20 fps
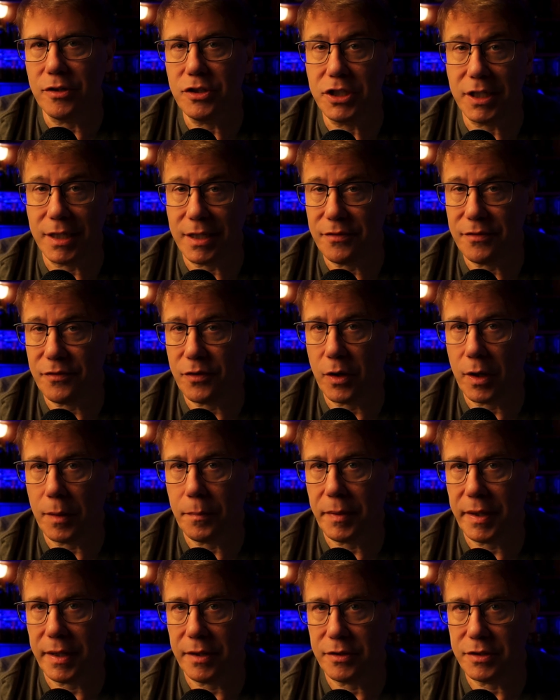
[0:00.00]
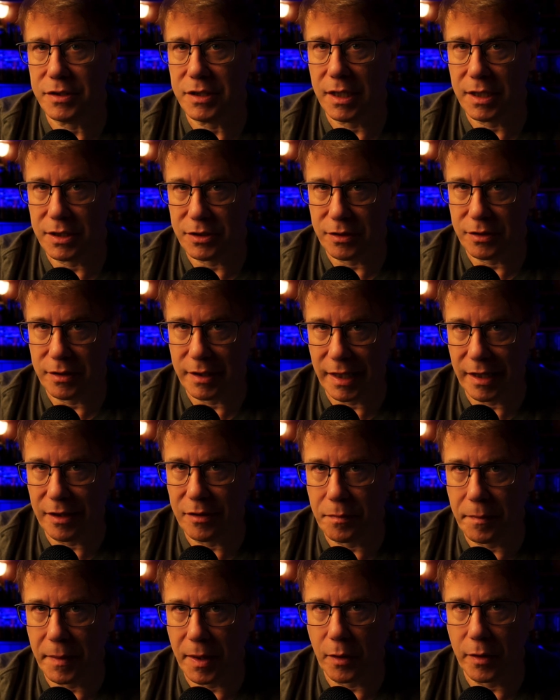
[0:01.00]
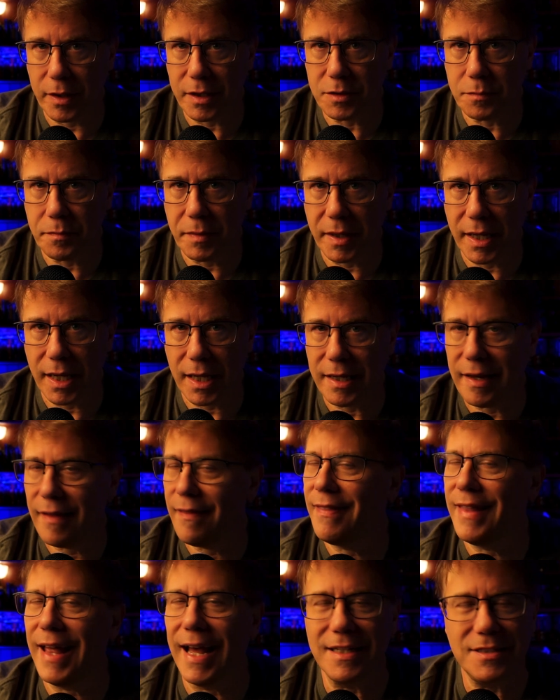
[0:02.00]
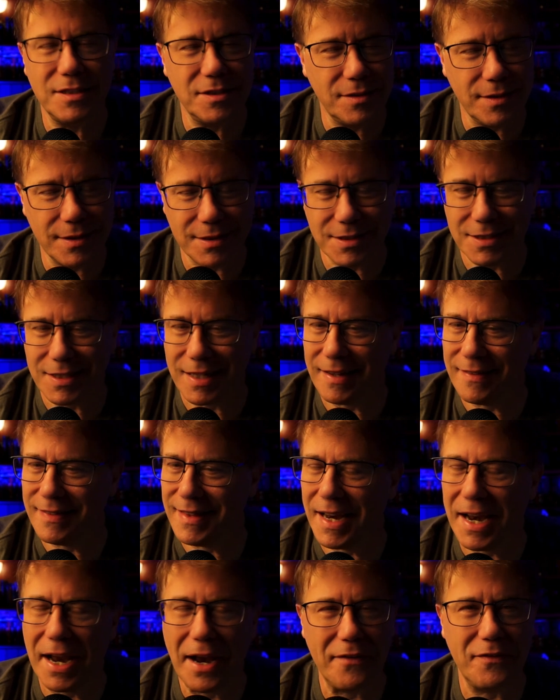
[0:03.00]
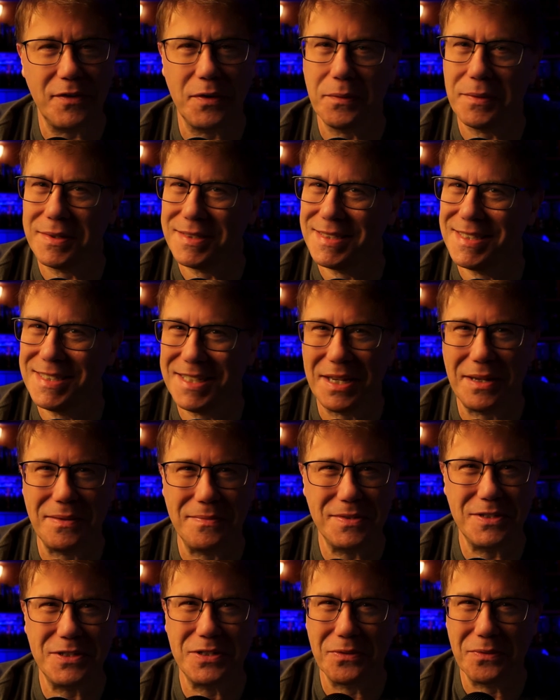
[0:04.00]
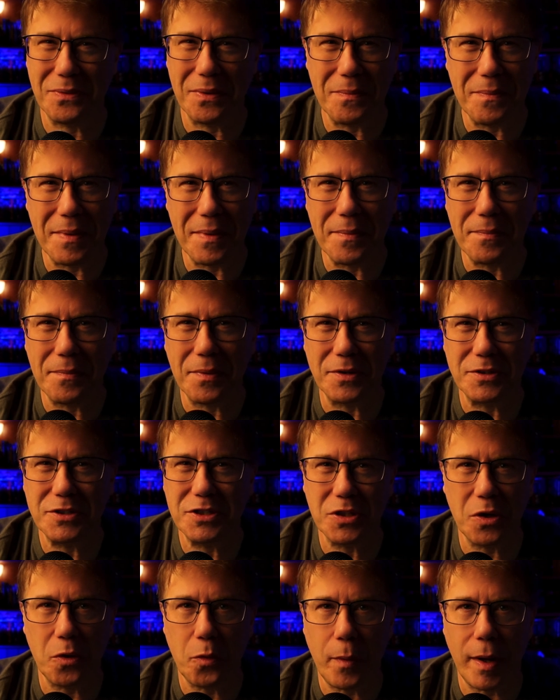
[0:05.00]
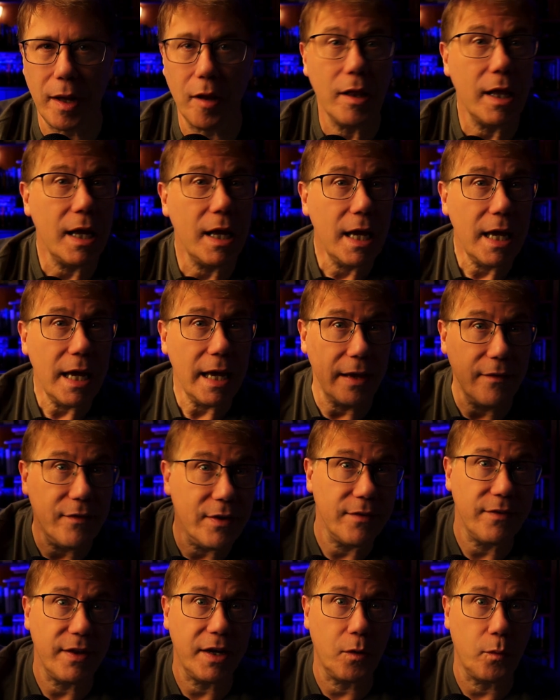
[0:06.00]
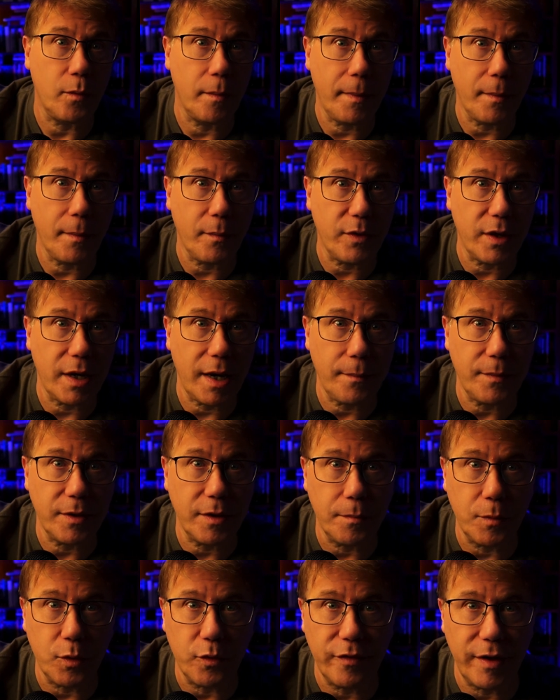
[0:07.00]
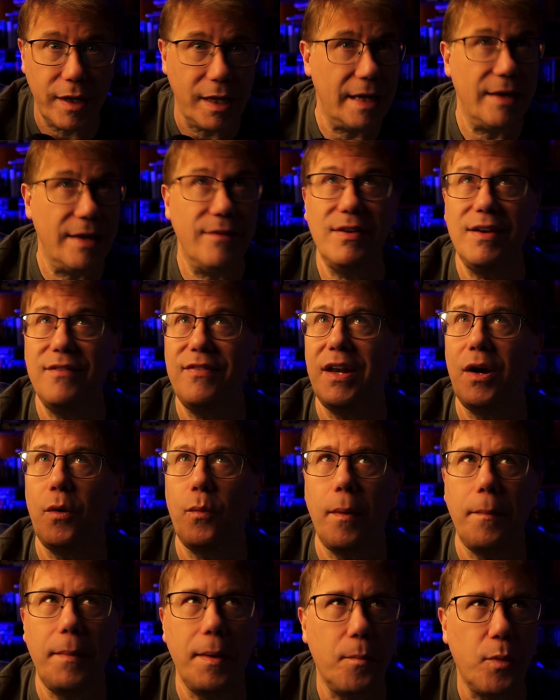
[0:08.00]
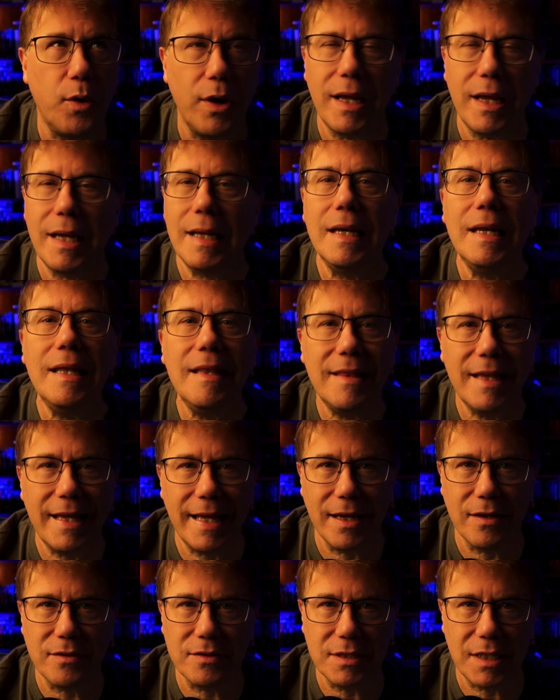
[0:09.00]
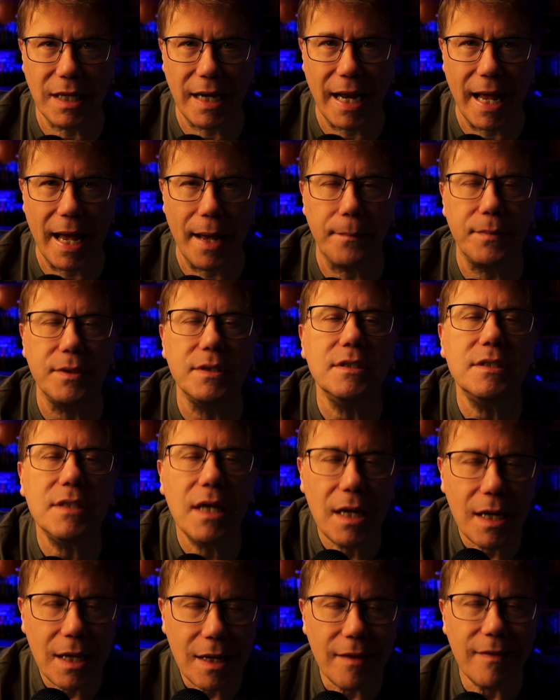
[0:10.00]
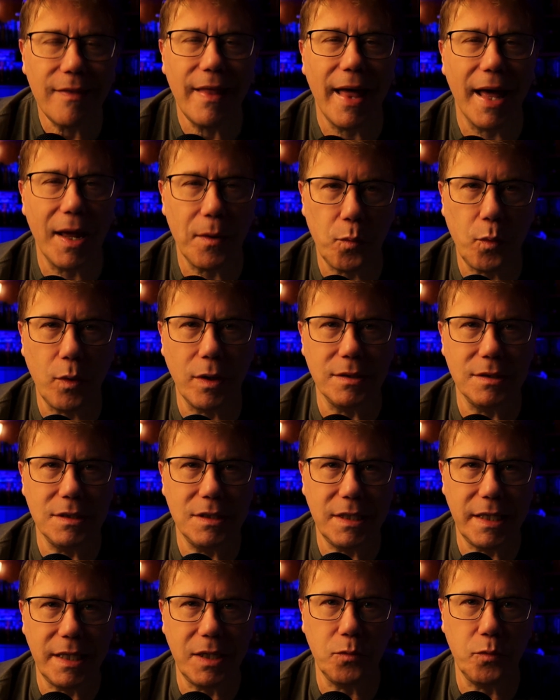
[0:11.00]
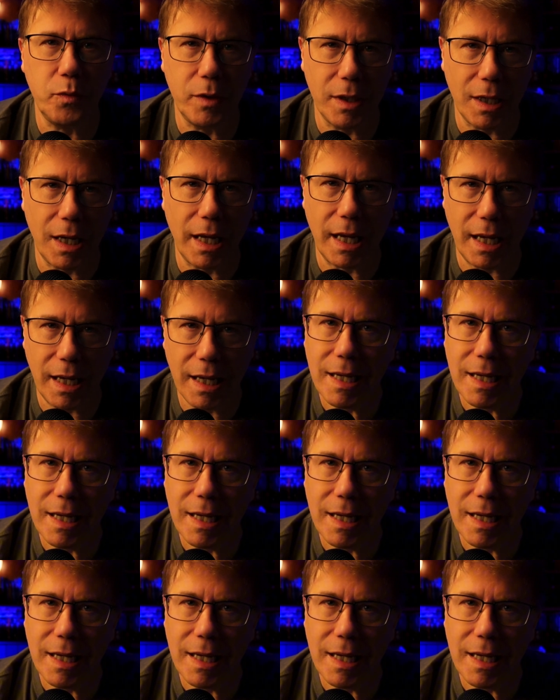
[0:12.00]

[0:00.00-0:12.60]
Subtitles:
Jennifer appears underneath Mary's bed. That's the scene that everyone seems to remember so well. Even if they don't remember the name of the movie, even if they don't remember anything else that happens, that one scene really